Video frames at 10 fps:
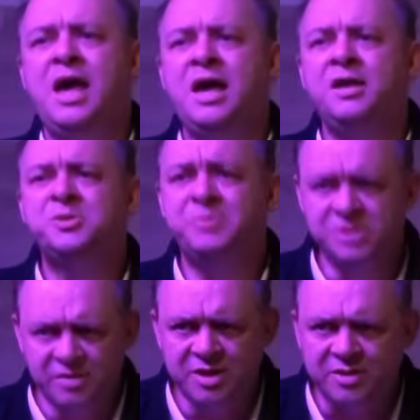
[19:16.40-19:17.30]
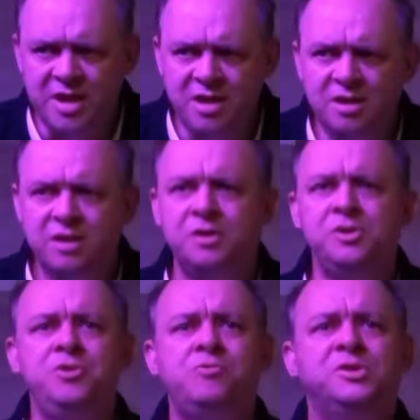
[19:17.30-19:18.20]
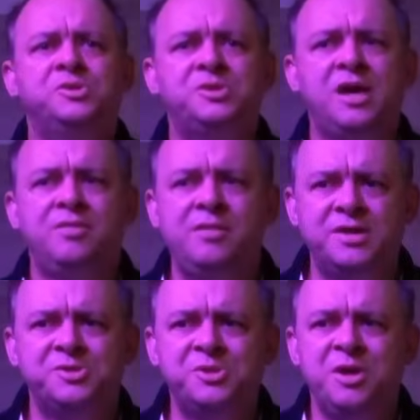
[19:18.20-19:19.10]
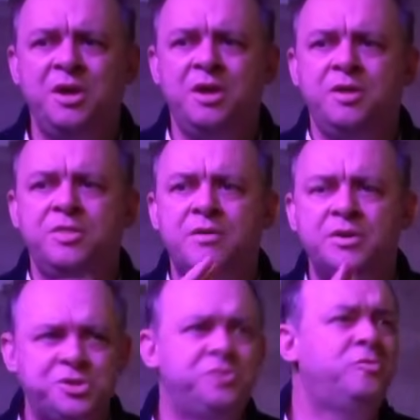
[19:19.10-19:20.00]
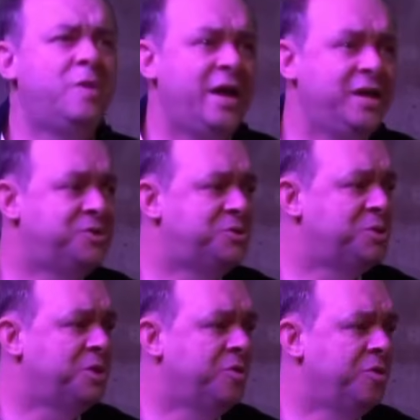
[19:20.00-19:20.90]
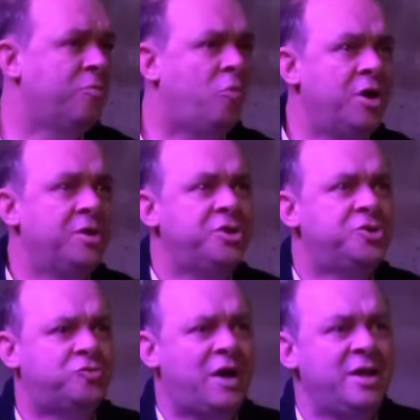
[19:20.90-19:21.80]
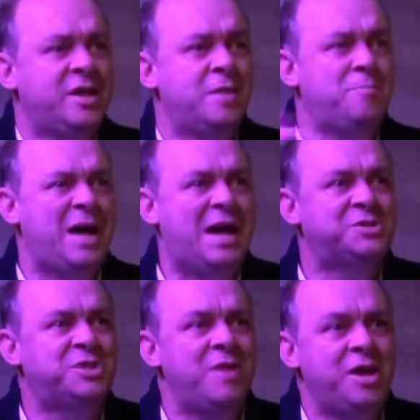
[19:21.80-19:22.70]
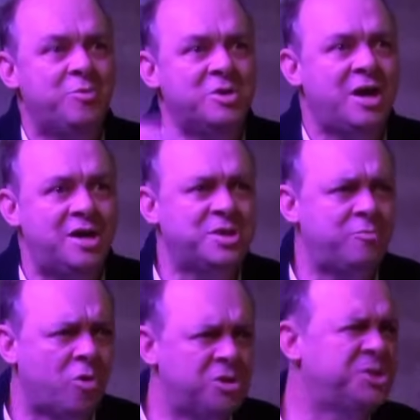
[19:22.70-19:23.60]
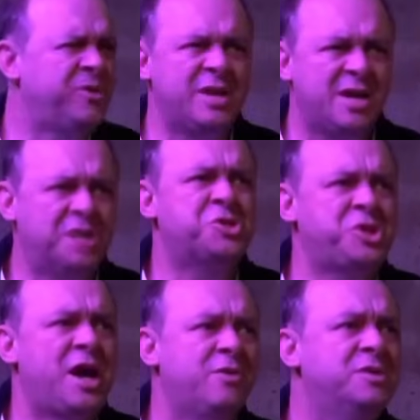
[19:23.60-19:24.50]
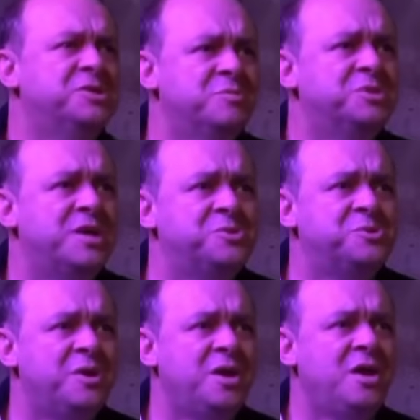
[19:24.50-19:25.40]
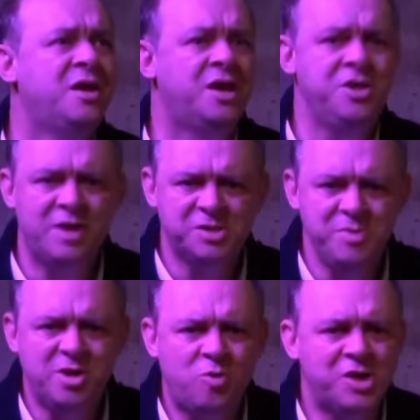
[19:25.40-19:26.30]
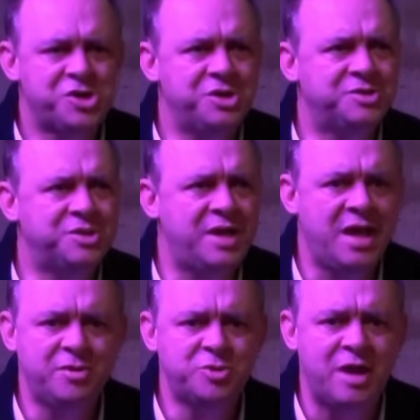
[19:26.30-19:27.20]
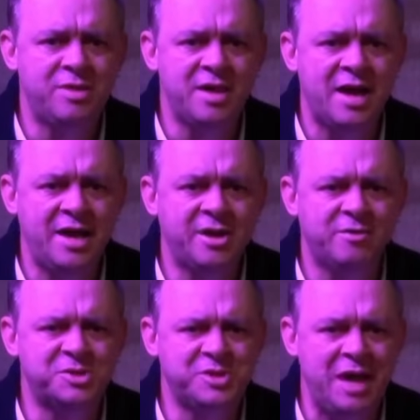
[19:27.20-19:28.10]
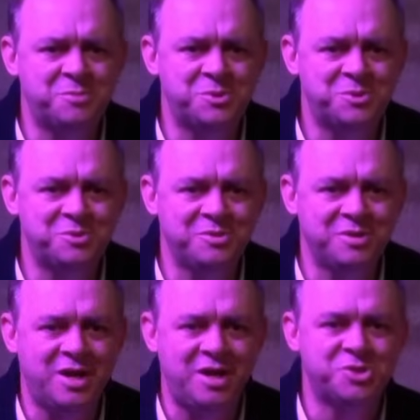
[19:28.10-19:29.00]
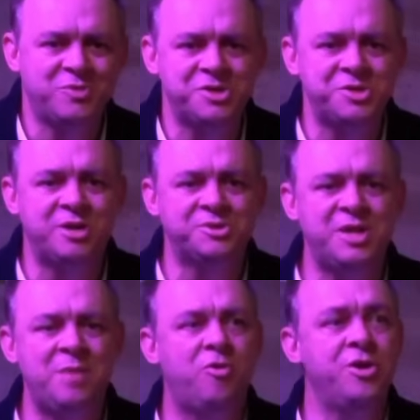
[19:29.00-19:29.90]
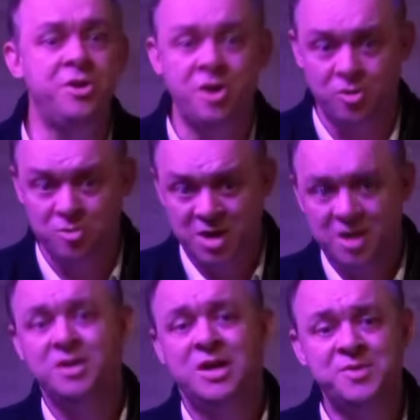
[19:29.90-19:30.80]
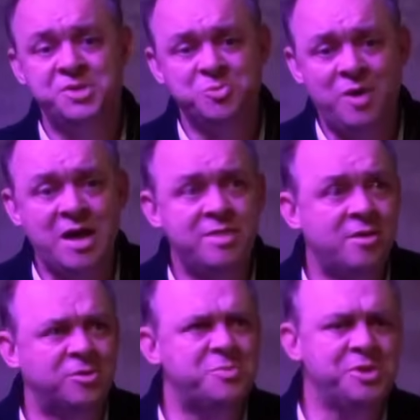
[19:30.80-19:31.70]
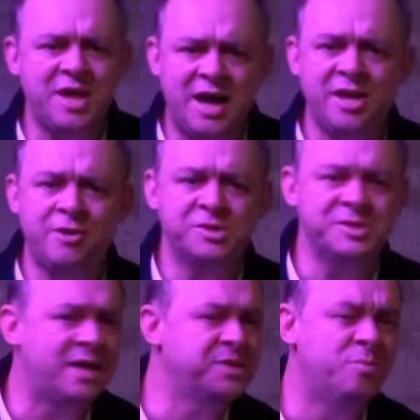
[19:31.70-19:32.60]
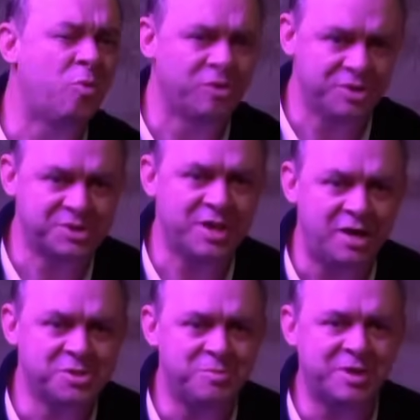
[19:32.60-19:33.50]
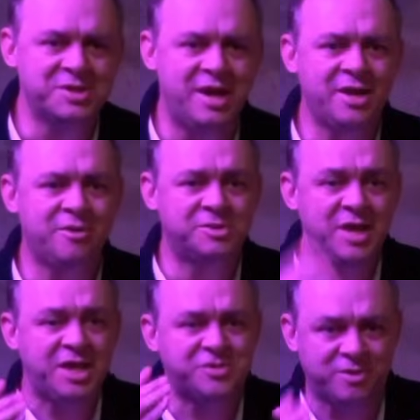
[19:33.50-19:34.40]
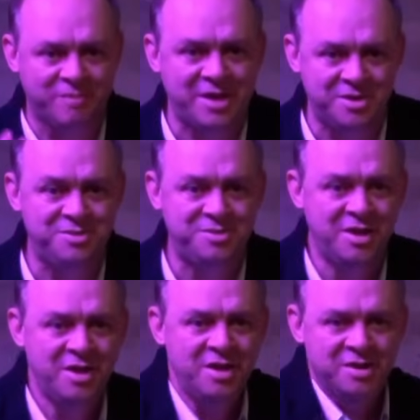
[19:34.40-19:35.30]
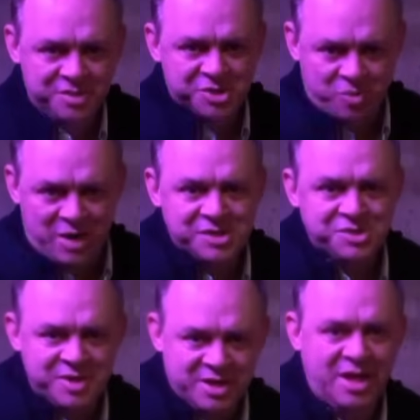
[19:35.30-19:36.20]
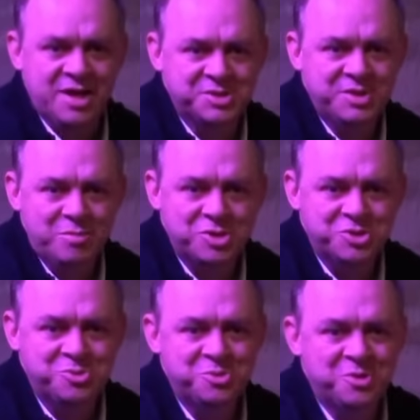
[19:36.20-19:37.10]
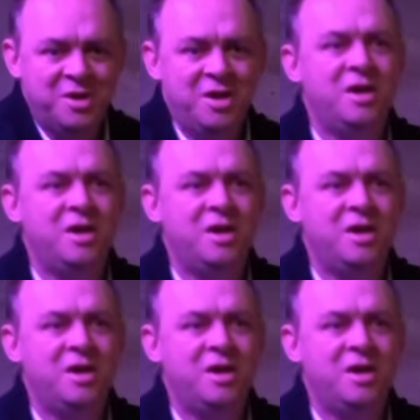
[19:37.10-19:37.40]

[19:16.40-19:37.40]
And specifically, you could say this. There are two ways that one could try to get past Immanuel Kant. We're all still in Kant's shadow in some sense. And you asked me a question today, do I think Heidegger escapes Kant's transcendental standpoint? No. And this is why I think ultimately Heidegger is not as important as Kant's, because Heidegger takes for granted this horizon that Kant establishes.